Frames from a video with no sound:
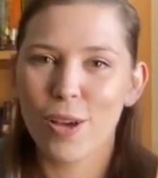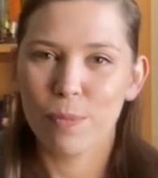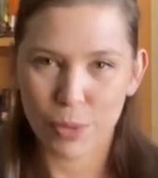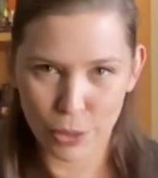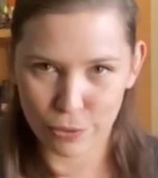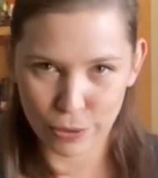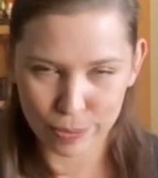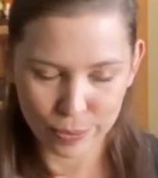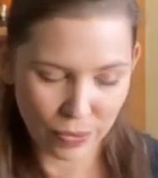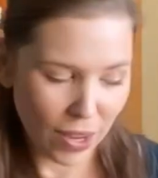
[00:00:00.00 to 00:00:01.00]
Beautiful.
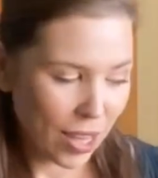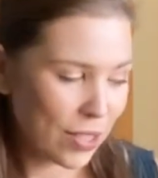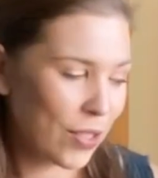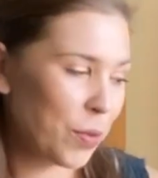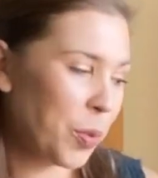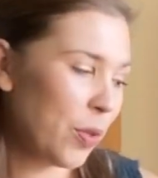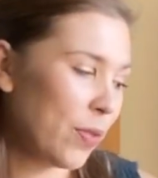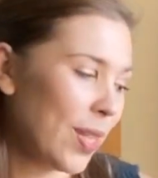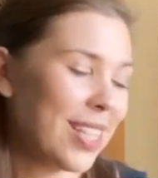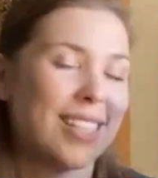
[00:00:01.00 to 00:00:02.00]
So Beautiful
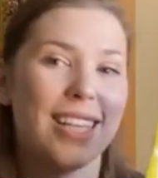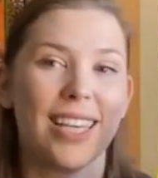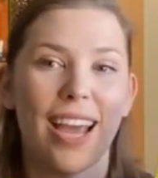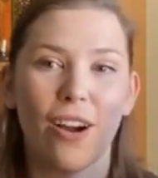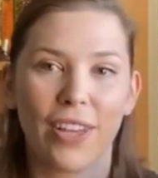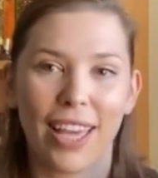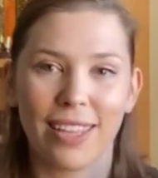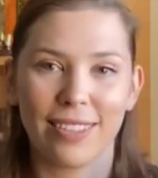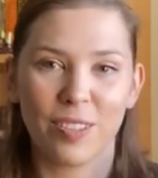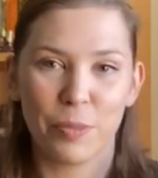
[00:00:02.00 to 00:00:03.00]
is the Carole
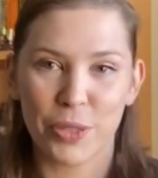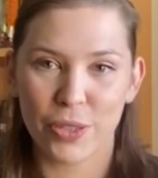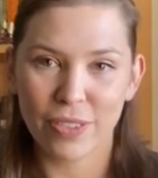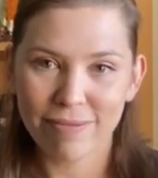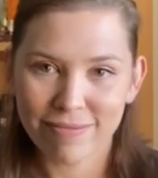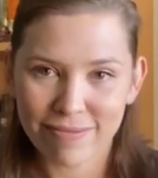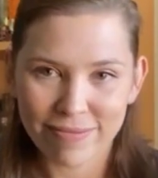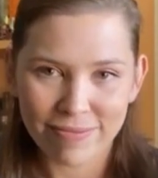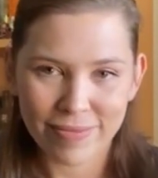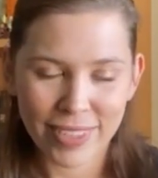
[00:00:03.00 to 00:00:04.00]
King musical.
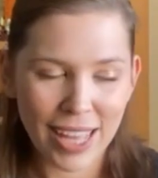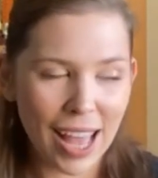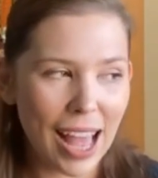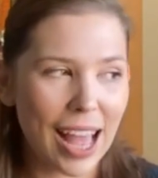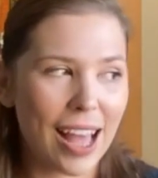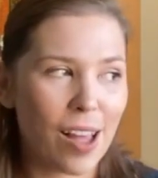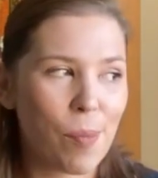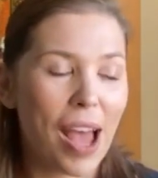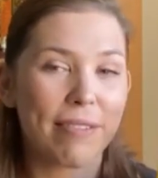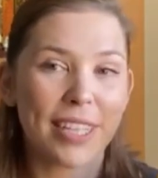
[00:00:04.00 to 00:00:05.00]
Um,
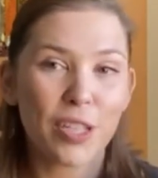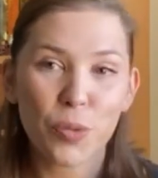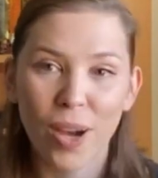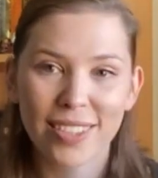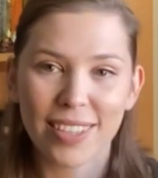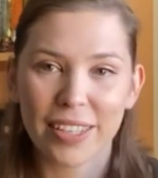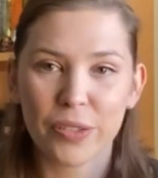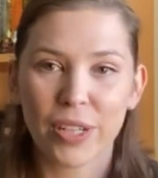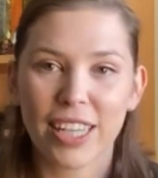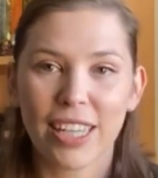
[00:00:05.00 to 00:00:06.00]
I've seen it twice. I saw
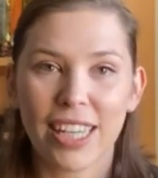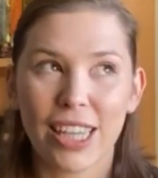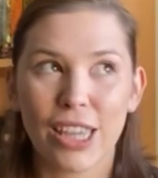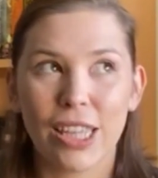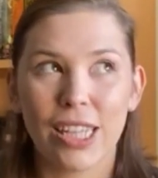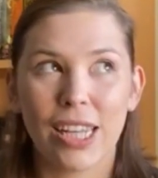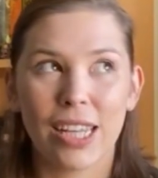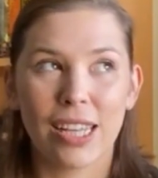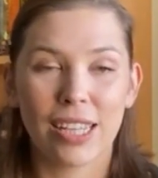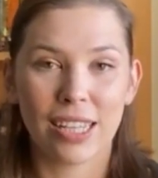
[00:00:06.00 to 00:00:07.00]
it in
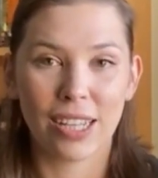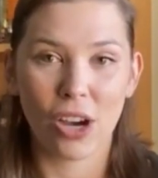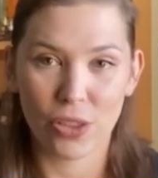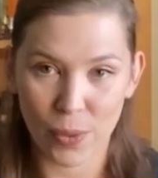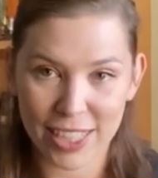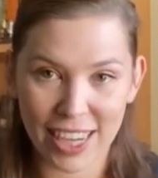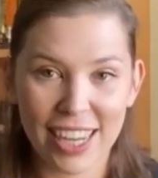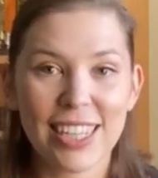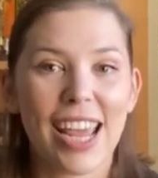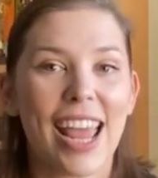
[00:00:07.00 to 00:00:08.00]
on the West
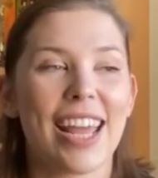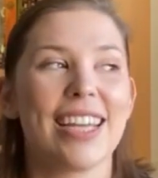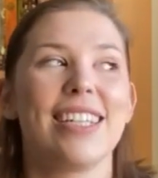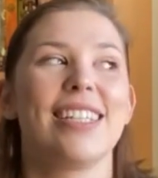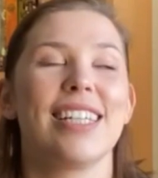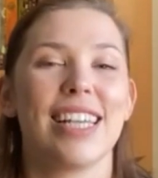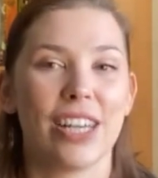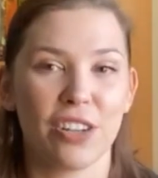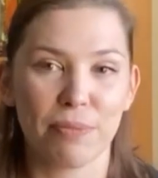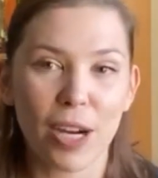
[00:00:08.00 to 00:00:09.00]
End and
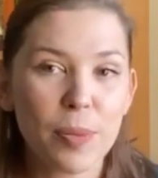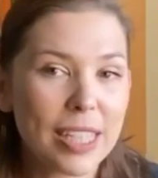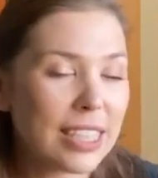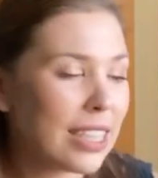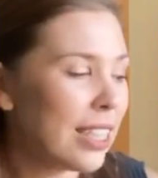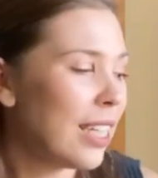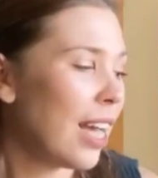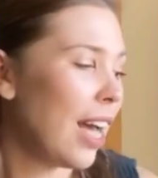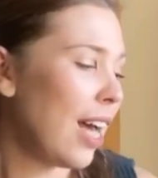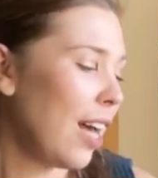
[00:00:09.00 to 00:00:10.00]
here in Melbourne.
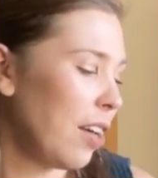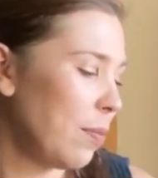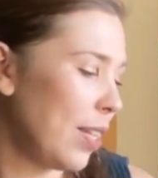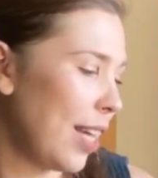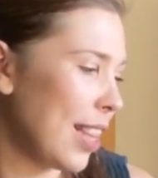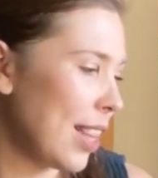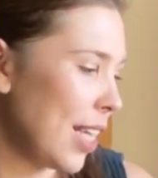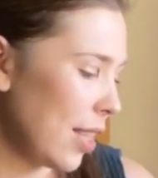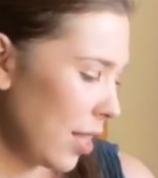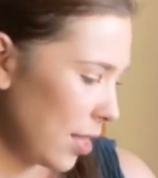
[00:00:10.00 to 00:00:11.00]
Um, I
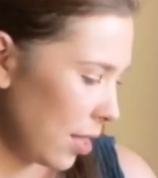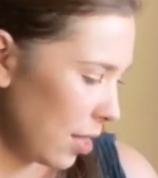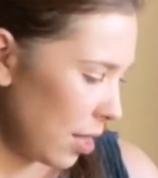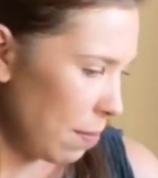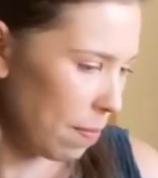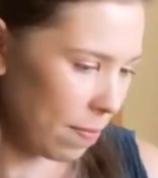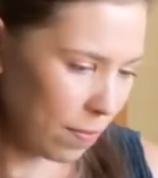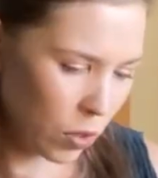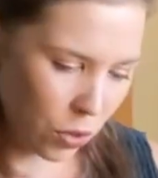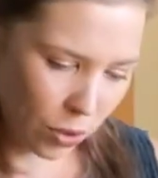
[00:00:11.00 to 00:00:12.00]
think this is the
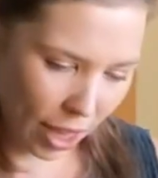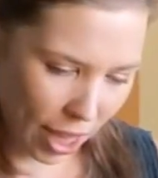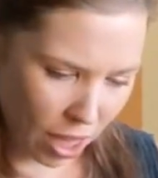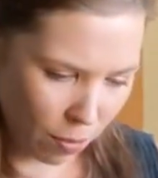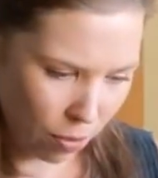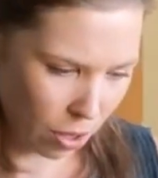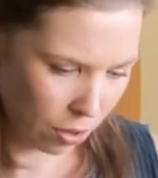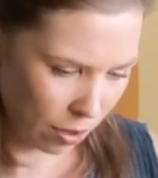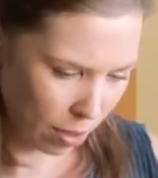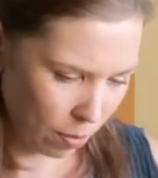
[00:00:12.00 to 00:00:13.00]
UK
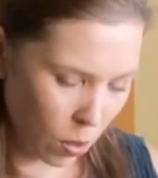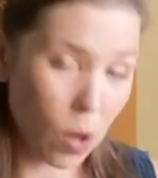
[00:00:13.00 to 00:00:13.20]
program.